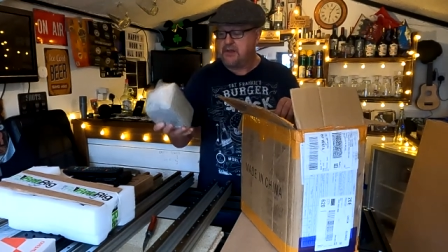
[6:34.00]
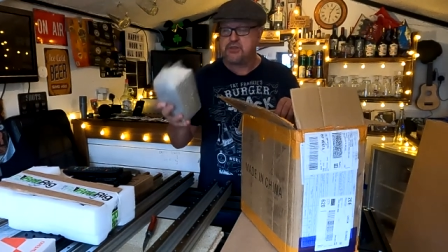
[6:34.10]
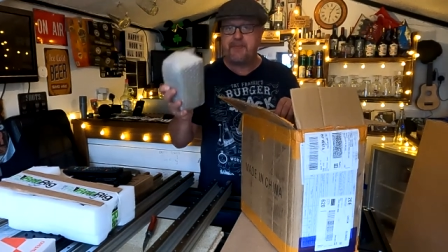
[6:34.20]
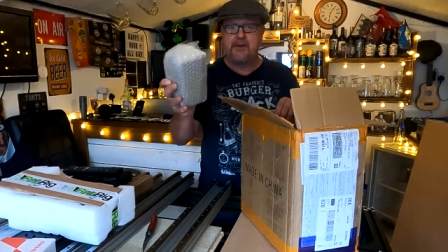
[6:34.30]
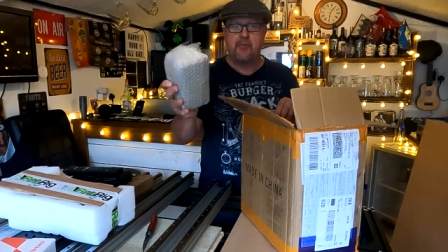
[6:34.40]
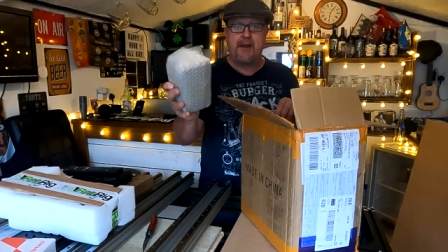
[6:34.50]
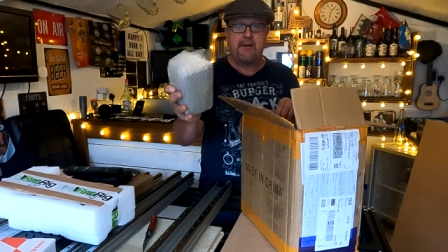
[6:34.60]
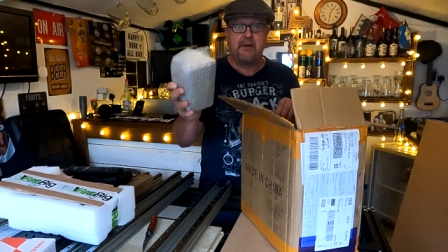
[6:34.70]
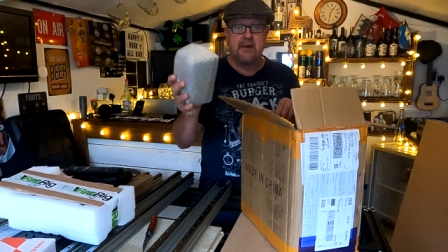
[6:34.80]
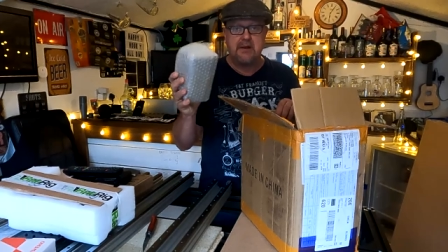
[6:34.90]
spindle
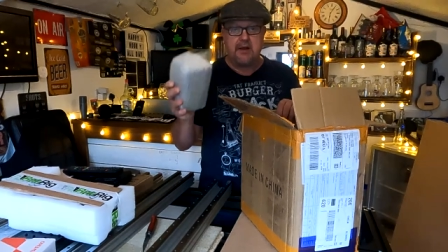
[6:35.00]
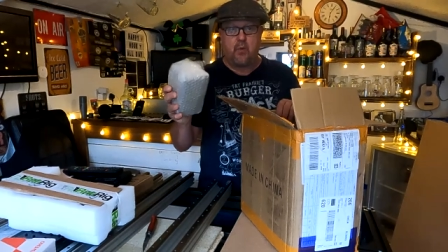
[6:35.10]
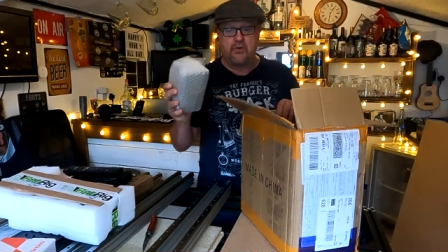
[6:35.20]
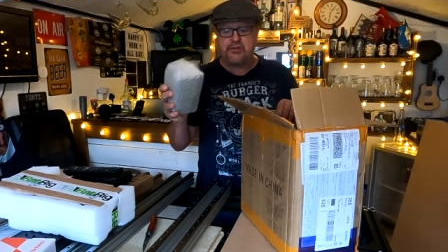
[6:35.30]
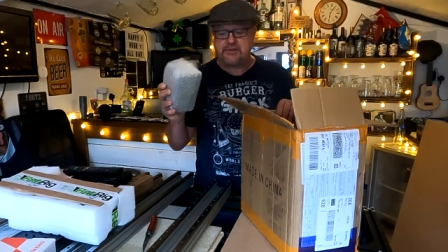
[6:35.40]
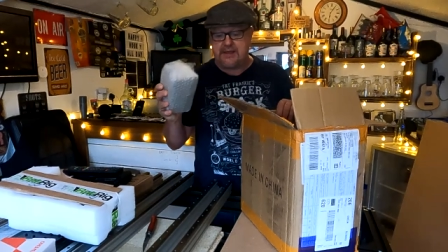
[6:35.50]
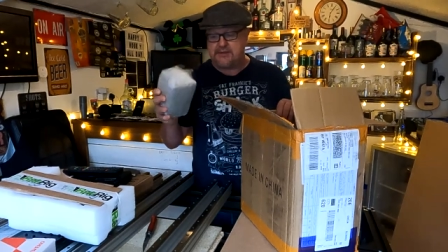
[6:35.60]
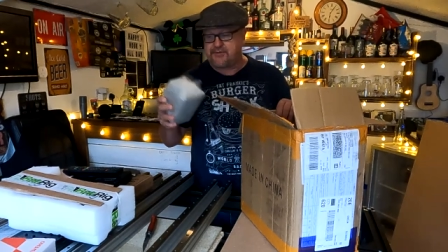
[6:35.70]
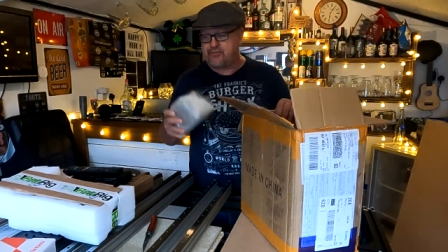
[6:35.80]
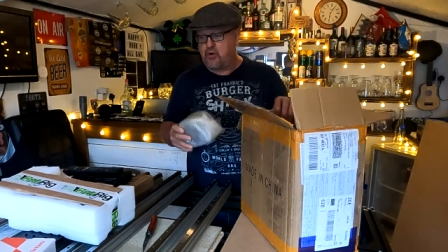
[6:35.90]
mount. I wanted to get
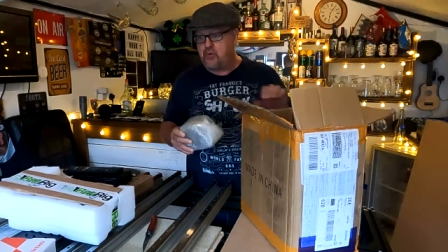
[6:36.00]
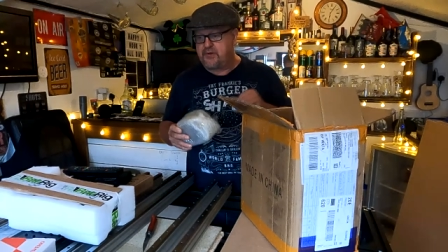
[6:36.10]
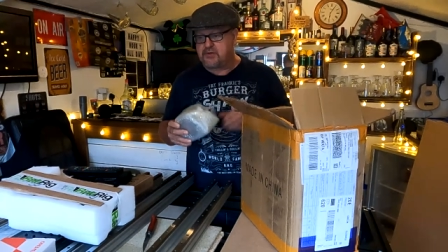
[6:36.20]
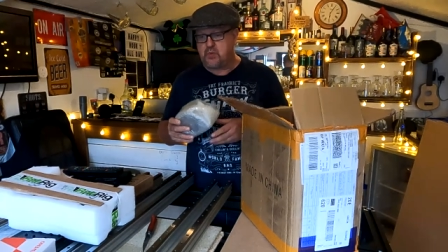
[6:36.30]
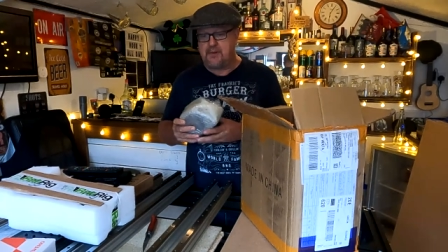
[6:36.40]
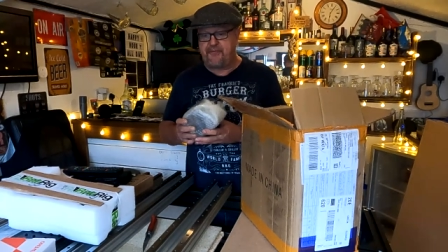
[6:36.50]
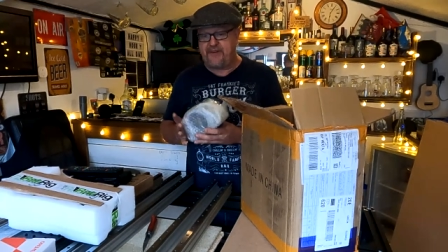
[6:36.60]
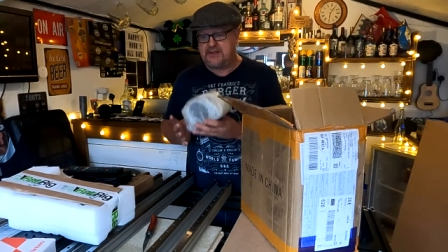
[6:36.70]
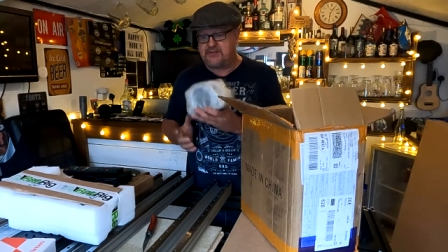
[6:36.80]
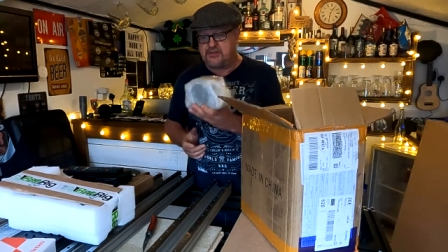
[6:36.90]
this through because when I
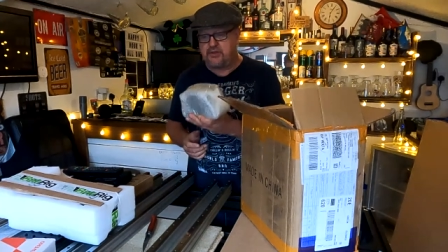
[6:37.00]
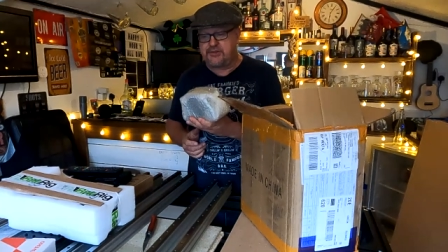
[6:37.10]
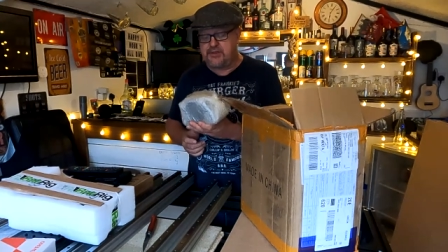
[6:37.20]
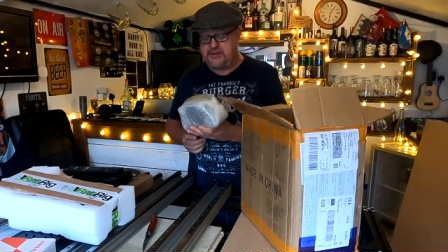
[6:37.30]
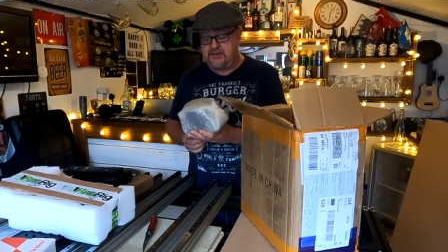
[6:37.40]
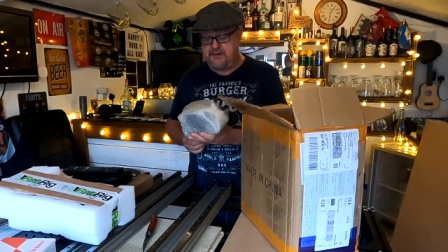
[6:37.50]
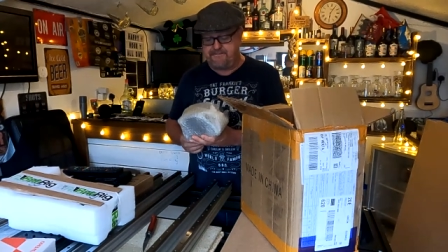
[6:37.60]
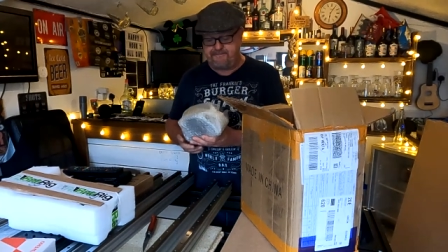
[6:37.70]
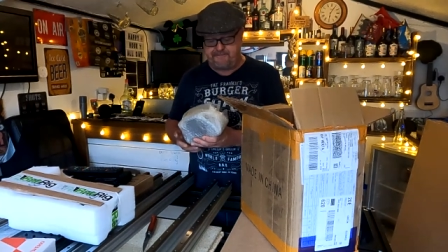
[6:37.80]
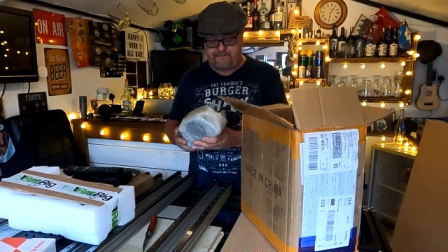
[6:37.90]
fix this onto the,
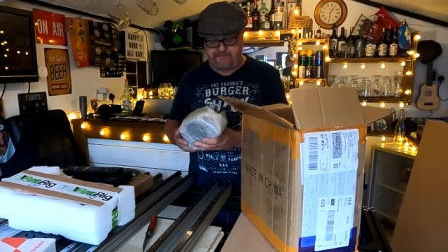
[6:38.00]
um,